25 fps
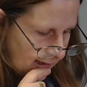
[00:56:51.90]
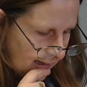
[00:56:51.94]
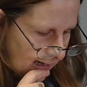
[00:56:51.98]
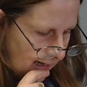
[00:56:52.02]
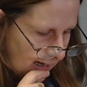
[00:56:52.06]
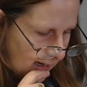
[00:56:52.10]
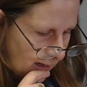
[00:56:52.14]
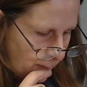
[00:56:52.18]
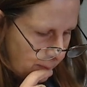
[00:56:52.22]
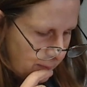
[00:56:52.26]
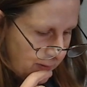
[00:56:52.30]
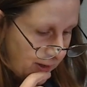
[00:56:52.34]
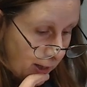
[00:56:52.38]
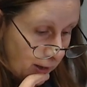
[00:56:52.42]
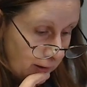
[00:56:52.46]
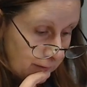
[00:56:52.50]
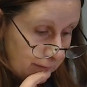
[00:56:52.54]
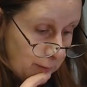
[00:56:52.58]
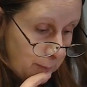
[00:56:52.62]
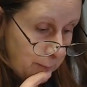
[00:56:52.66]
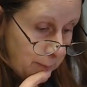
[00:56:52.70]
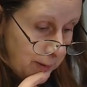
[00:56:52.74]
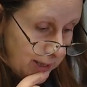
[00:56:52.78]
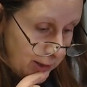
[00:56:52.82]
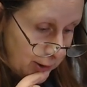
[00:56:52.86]
Um, they are
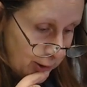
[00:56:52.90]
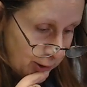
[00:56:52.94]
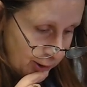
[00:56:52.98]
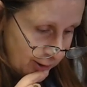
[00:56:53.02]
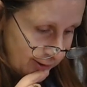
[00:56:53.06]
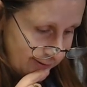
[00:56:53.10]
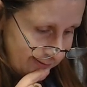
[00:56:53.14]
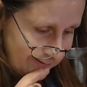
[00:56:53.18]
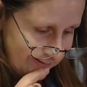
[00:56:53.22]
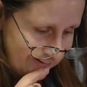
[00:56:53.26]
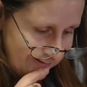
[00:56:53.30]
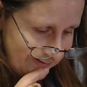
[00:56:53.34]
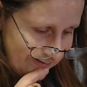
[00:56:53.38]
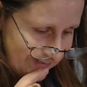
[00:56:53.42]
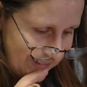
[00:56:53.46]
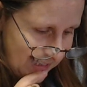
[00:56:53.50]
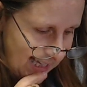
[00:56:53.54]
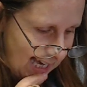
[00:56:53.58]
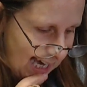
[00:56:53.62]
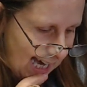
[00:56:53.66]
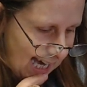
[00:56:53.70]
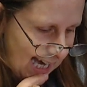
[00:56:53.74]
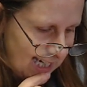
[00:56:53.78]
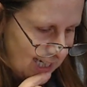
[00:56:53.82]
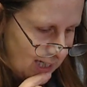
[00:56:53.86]
from Peter.
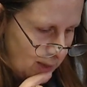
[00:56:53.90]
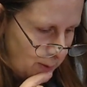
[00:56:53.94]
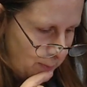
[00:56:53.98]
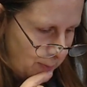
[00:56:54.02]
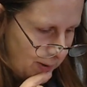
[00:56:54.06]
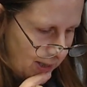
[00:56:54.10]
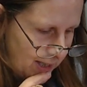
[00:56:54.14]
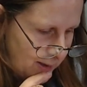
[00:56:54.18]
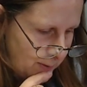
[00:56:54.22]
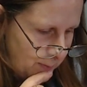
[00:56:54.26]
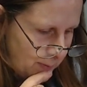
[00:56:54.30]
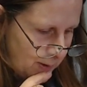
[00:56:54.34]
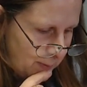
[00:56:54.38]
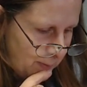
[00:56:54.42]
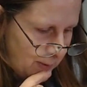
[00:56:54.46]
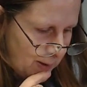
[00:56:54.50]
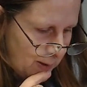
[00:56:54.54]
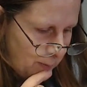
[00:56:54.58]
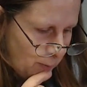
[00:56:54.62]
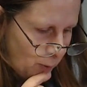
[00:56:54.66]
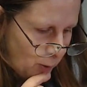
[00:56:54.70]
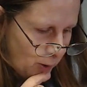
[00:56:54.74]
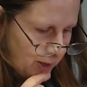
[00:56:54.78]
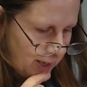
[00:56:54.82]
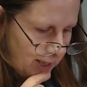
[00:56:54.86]
And he bade me be
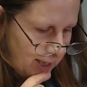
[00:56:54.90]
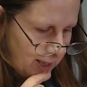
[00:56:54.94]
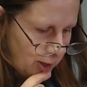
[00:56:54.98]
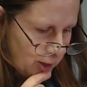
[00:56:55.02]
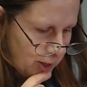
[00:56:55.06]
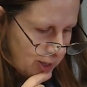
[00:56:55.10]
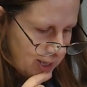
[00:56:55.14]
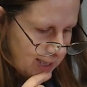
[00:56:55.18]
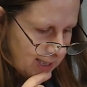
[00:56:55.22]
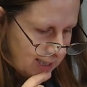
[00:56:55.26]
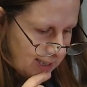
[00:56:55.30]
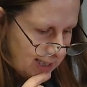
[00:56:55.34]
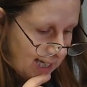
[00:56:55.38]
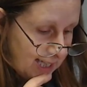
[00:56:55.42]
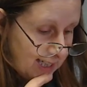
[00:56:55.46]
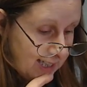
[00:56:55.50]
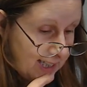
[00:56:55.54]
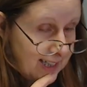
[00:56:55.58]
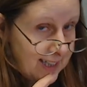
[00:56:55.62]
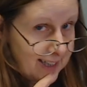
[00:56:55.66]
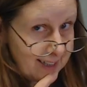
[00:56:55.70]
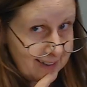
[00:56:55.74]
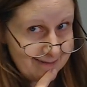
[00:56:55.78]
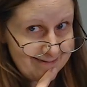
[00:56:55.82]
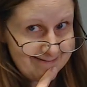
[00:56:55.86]
more eager to let
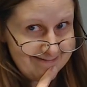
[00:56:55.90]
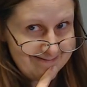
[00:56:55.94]
in